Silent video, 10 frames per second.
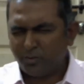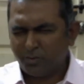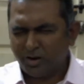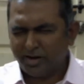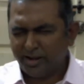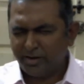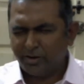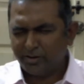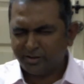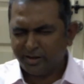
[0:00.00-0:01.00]
One day
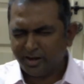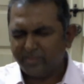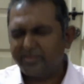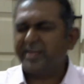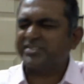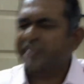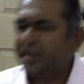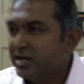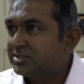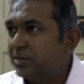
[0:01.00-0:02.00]
you're here and the next
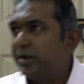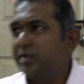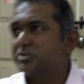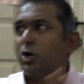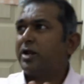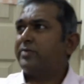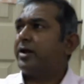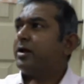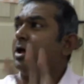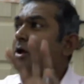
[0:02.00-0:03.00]
day somebody else. Not like
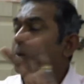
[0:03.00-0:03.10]
that.